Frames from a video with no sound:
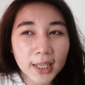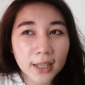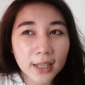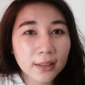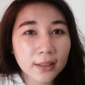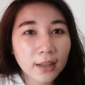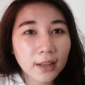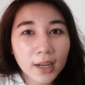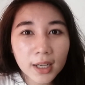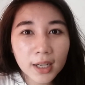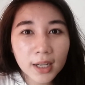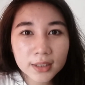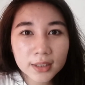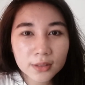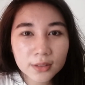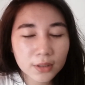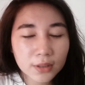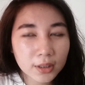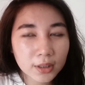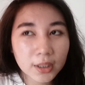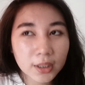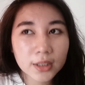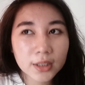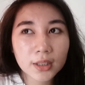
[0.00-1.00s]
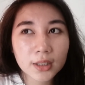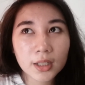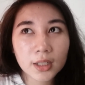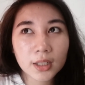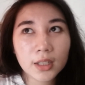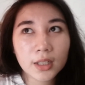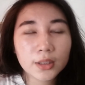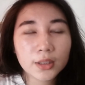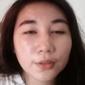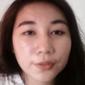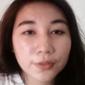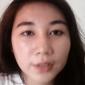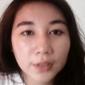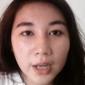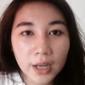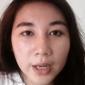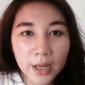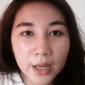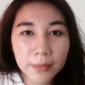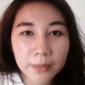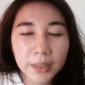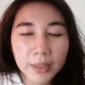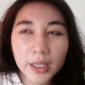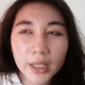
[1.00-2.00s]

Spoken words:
a lot of time.